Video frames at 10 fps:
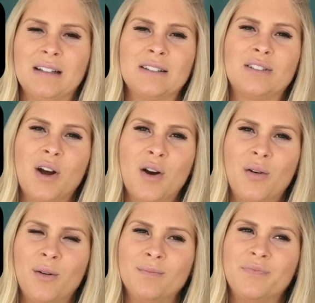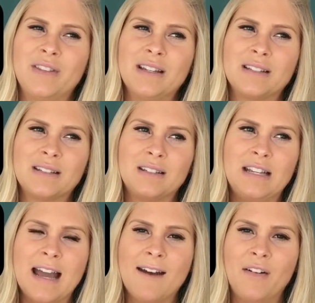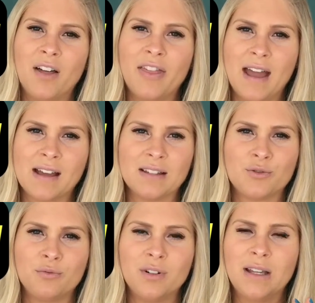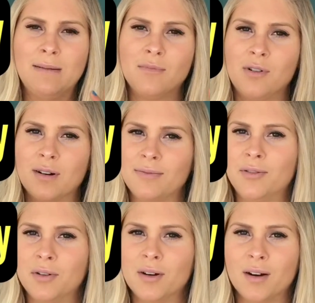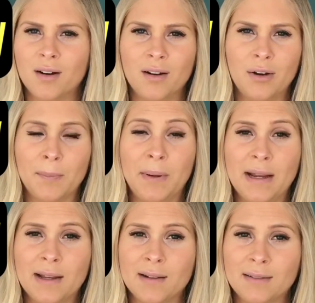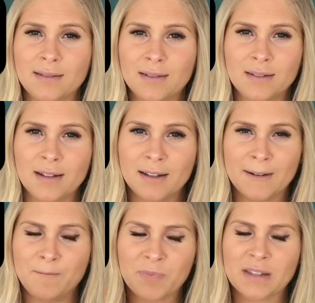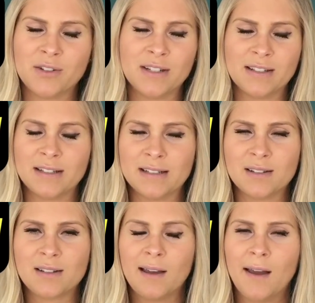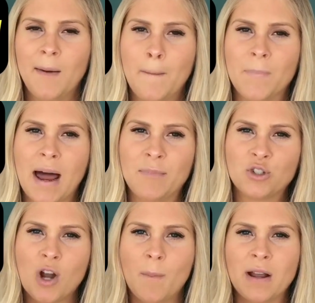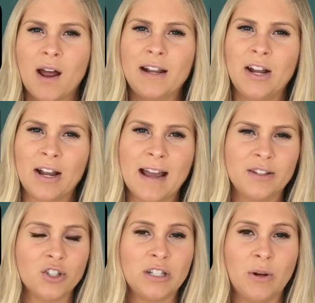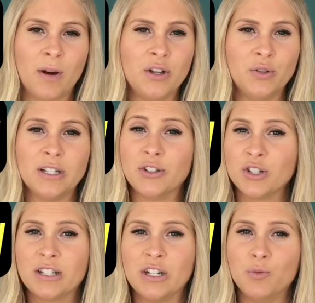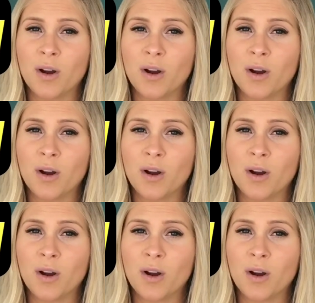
So this TEFL thing is really more for European citizens. But I'm just dropping on here in case there's anyone who's interested in